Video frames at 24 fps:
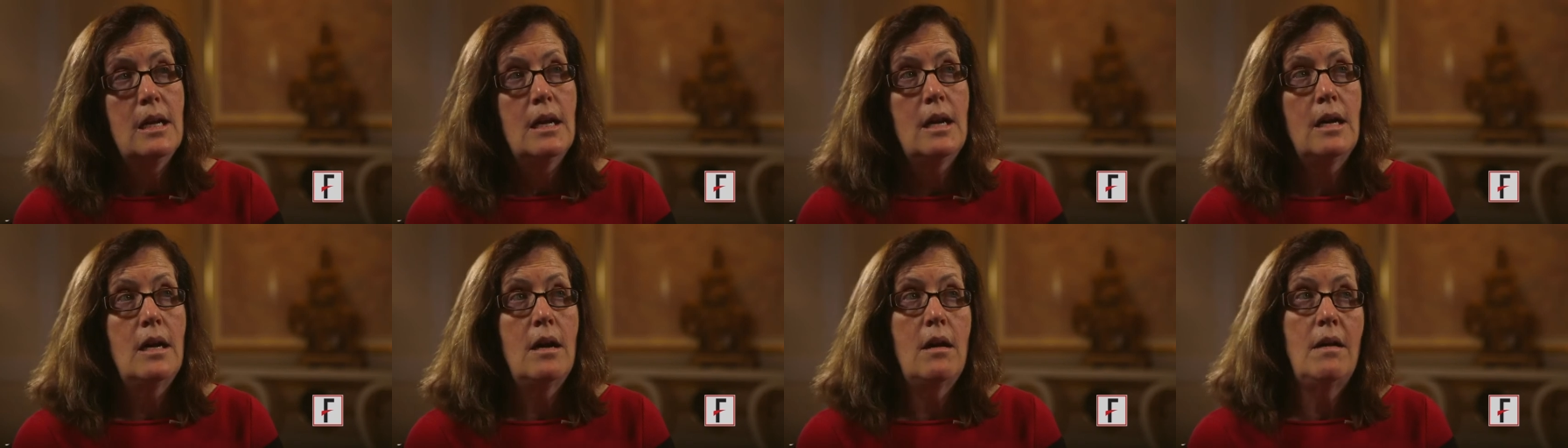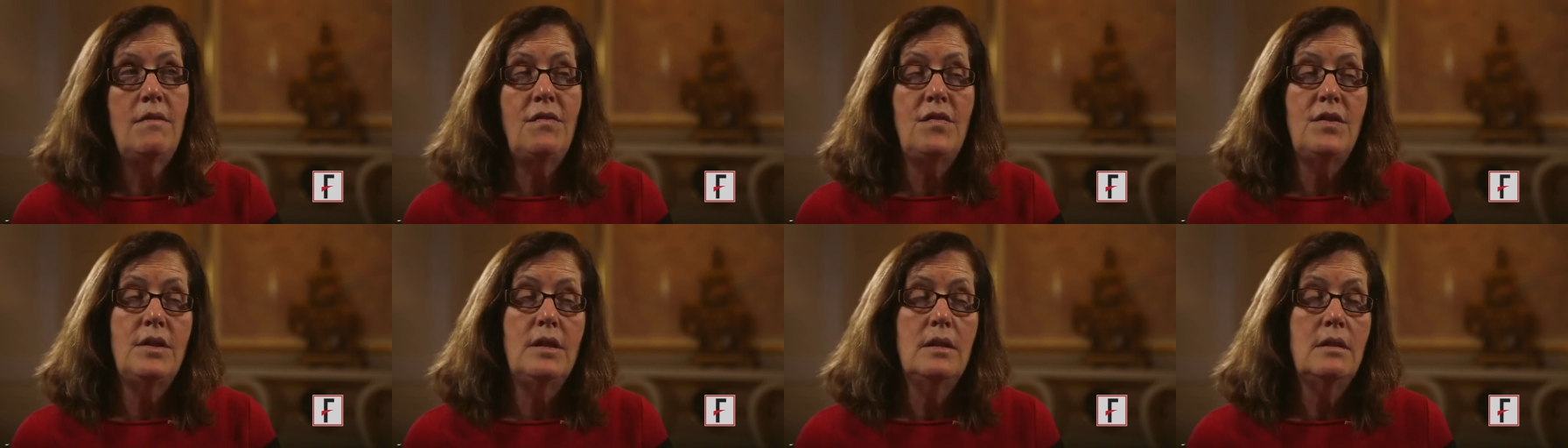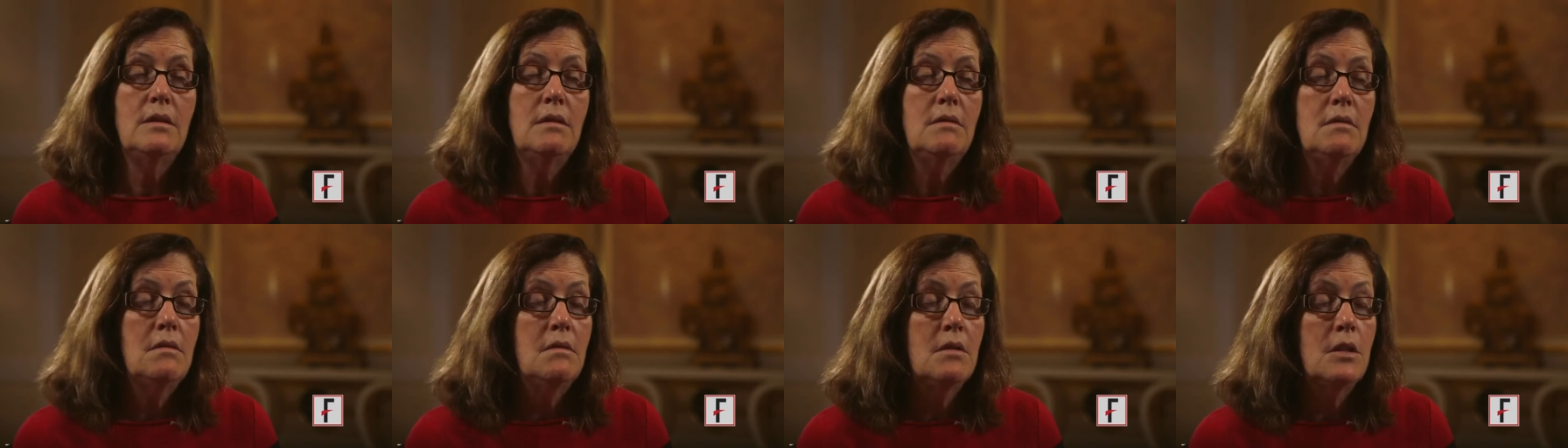
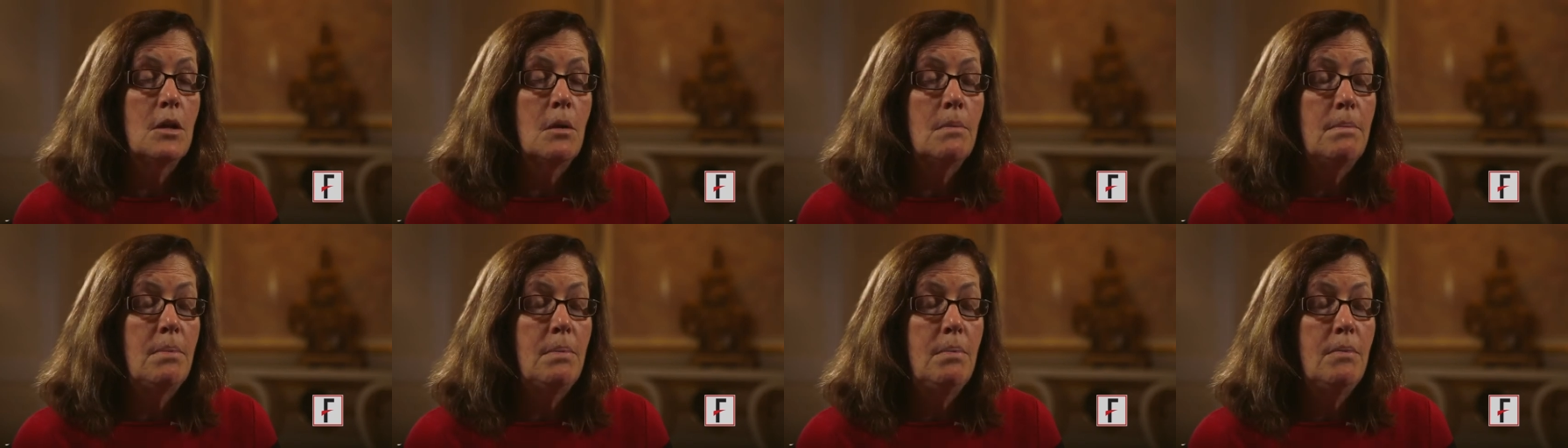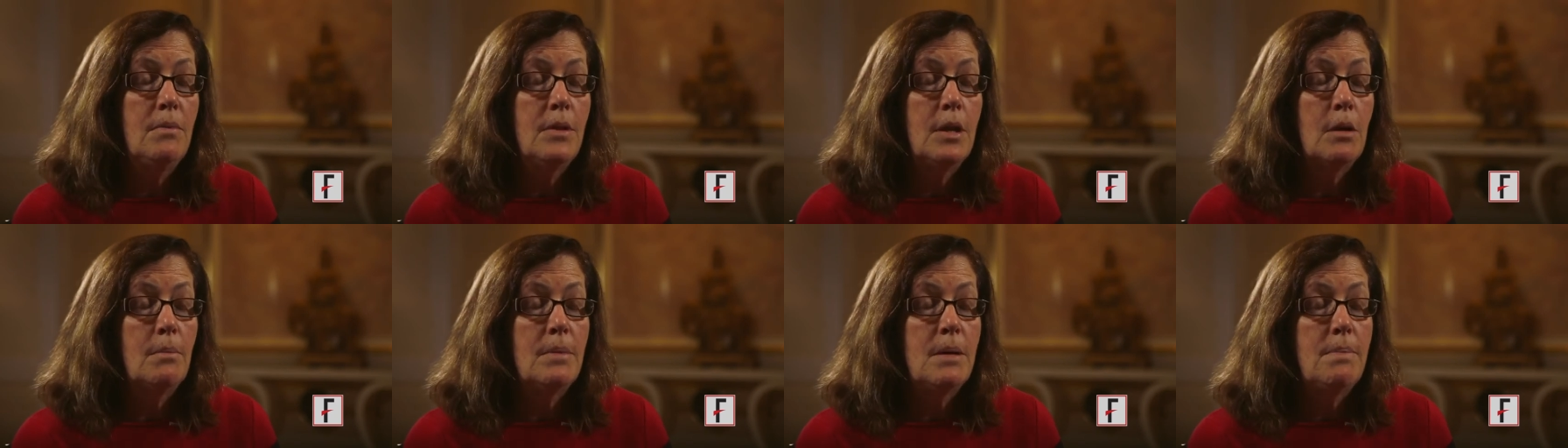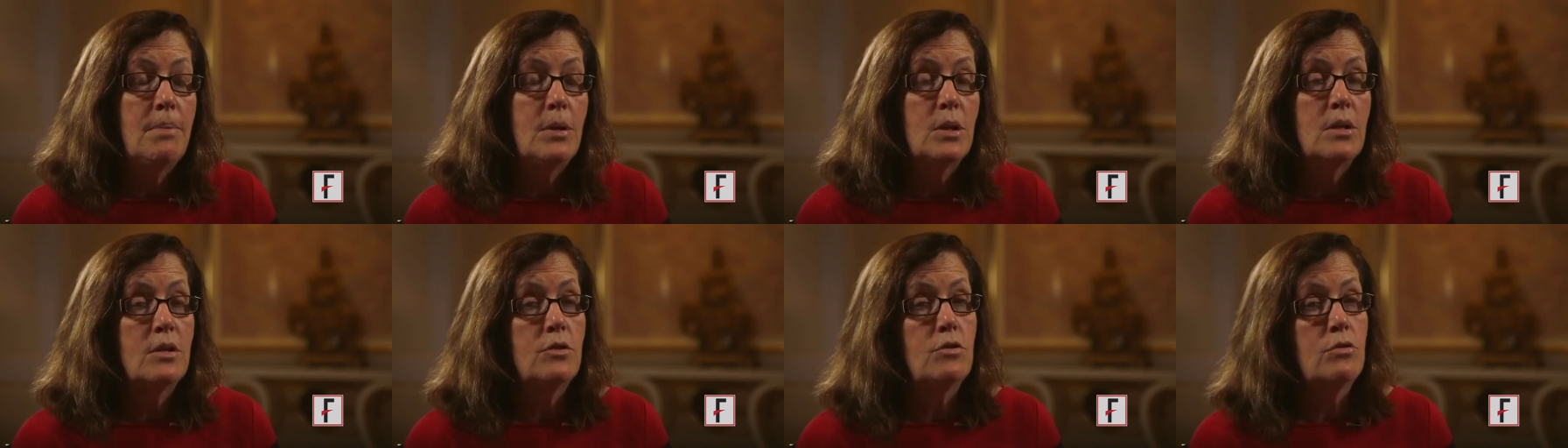often they'll, they'll be
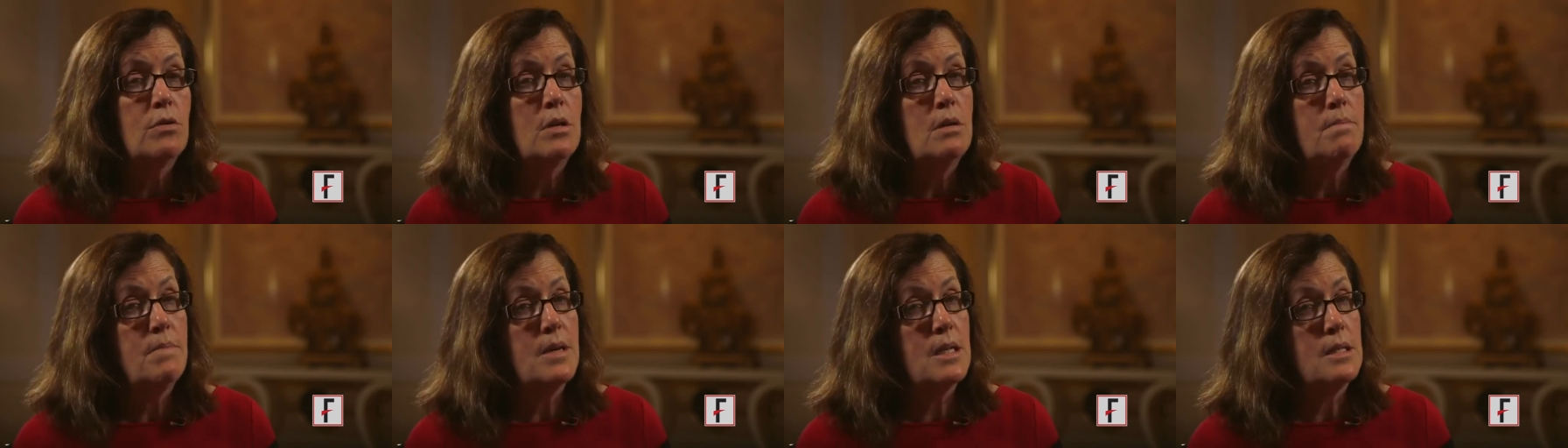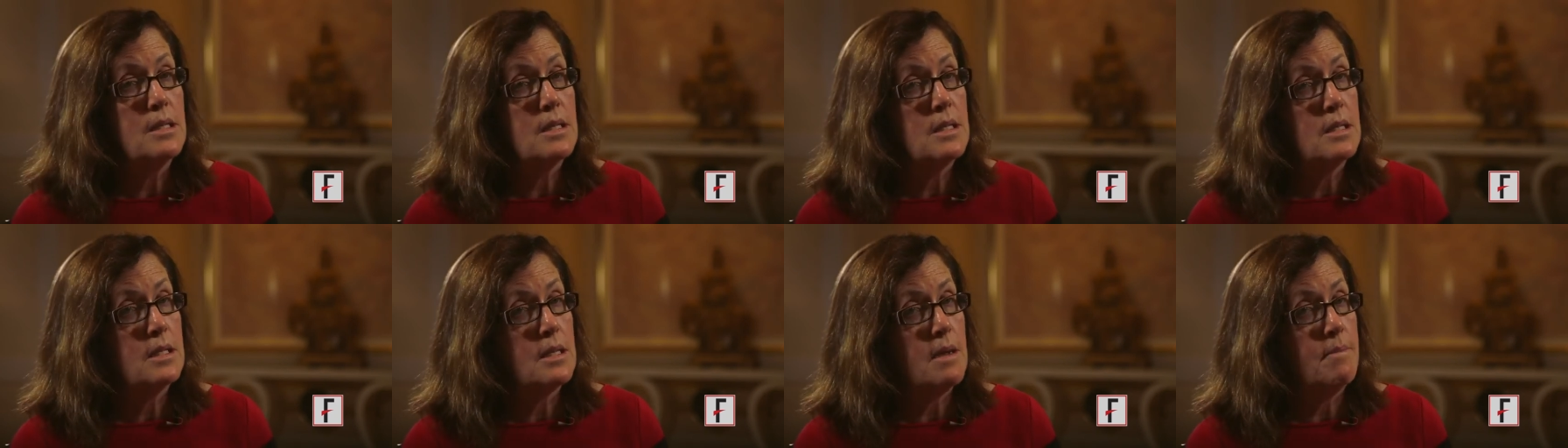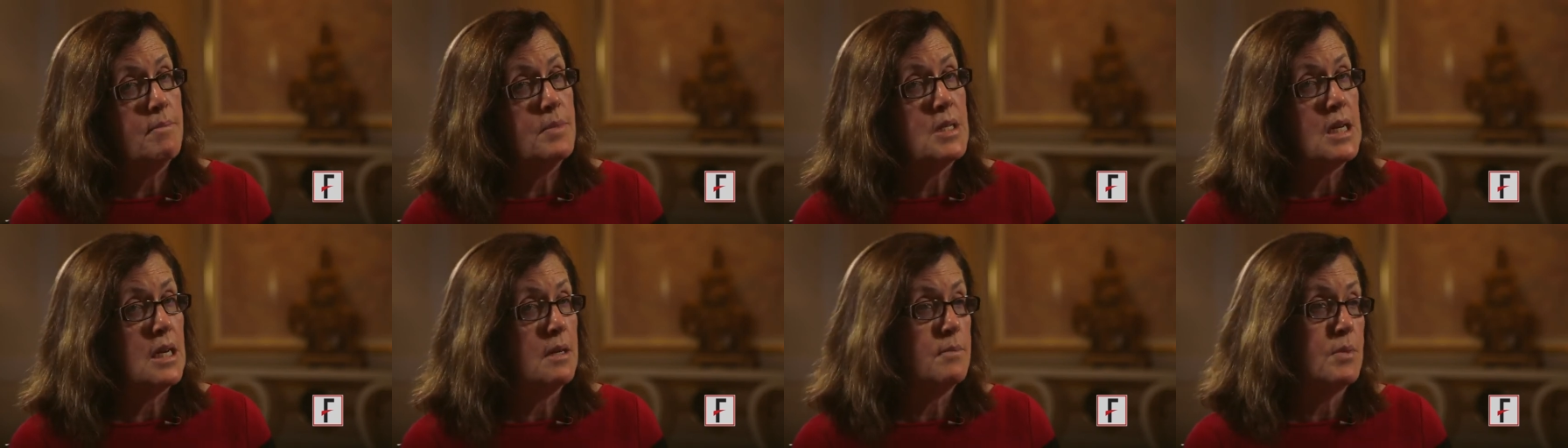put on treatments,
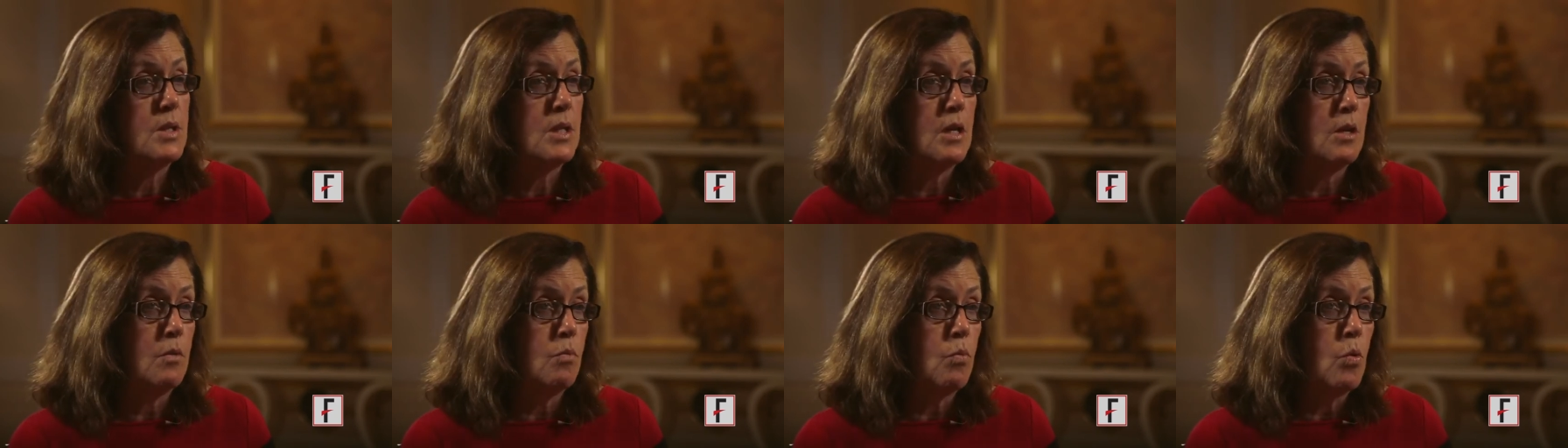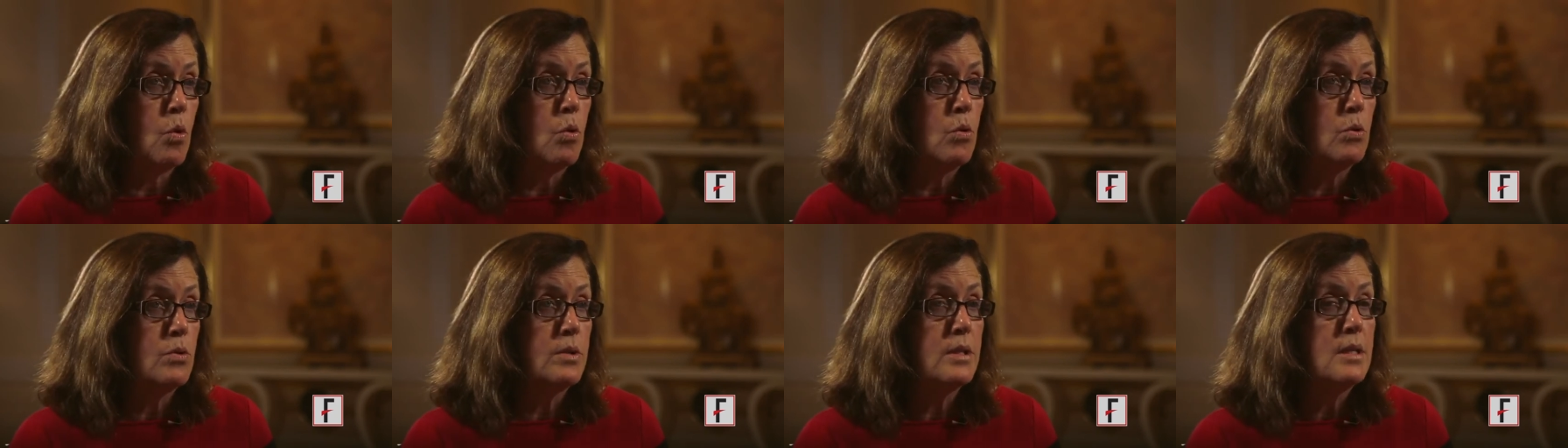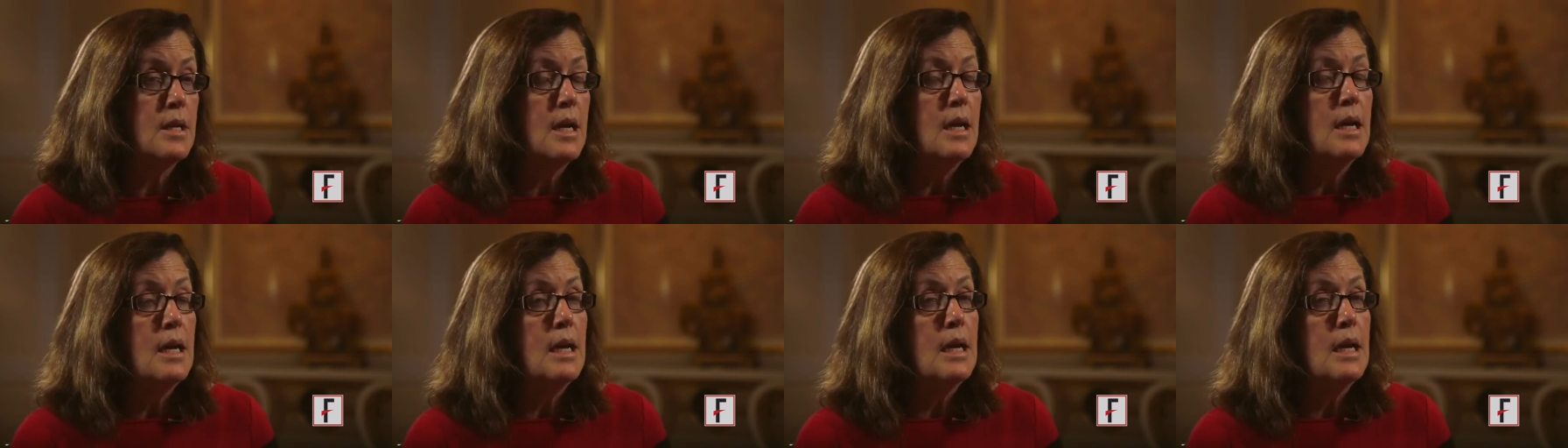sometimes they won't.